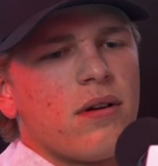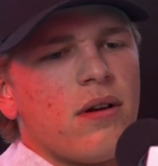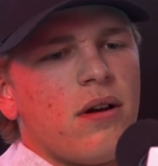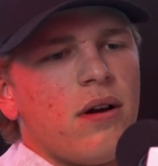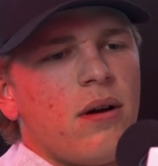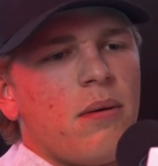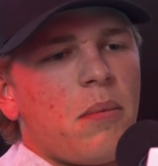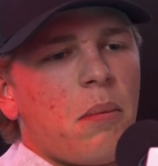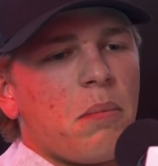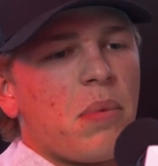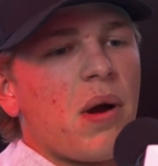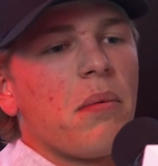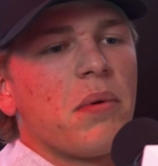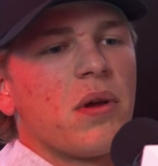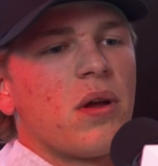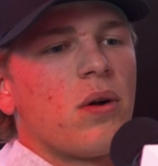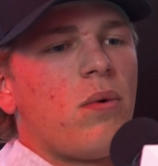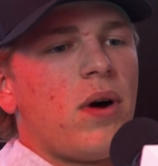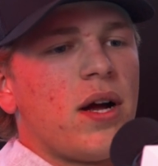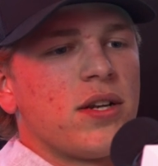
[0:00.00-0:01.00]
I'm
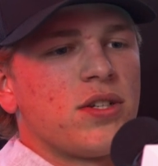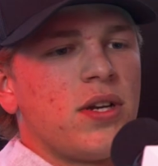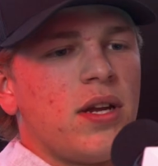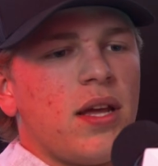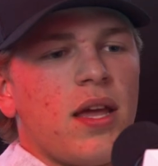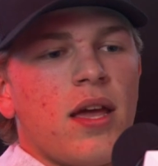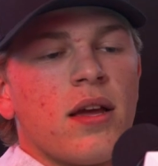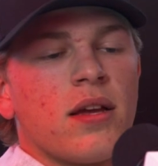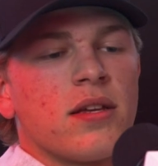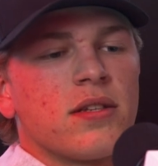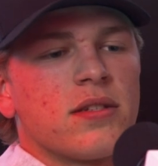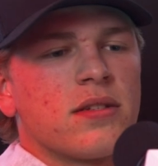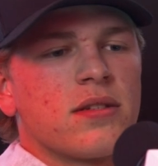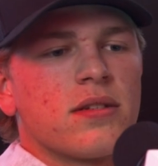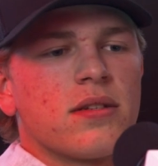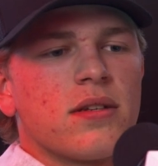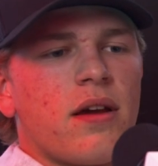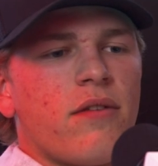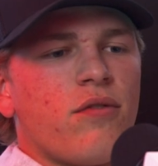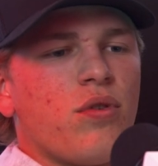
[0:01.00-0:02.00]
probably gonna watch it again
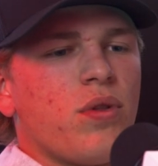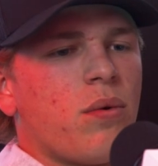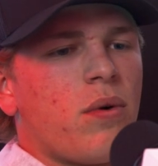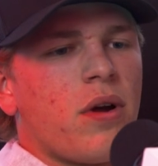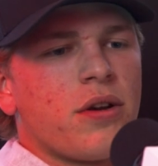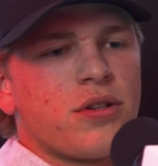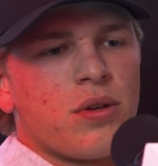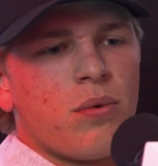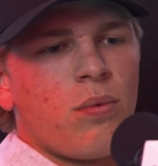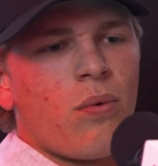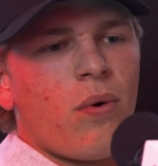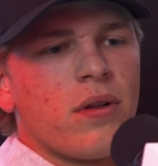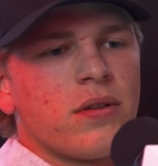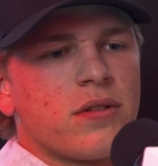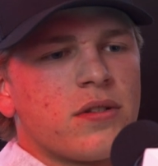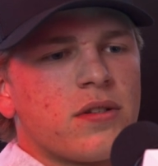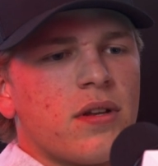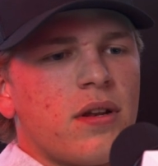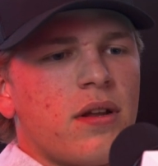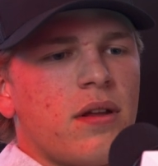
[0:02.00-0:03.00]
because I've only watched it
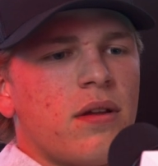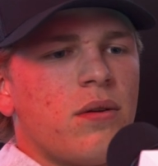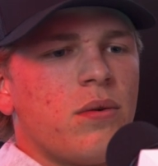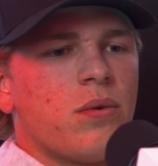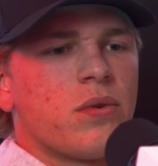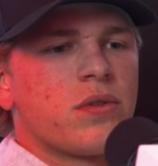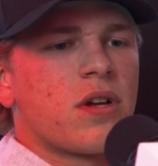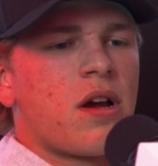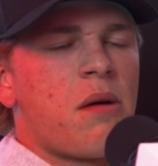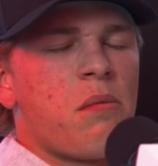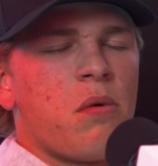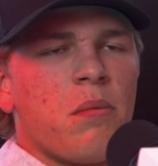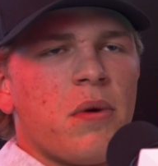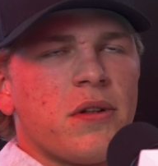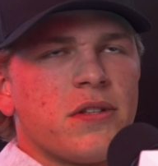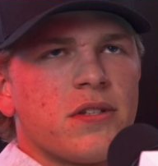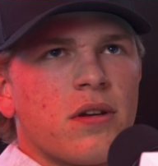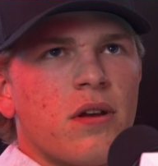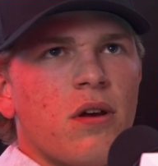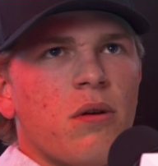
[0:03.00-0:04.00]
once, and it was a couple
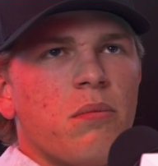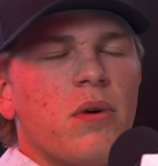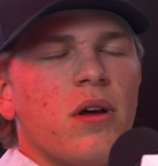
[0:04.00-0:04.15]
months ago.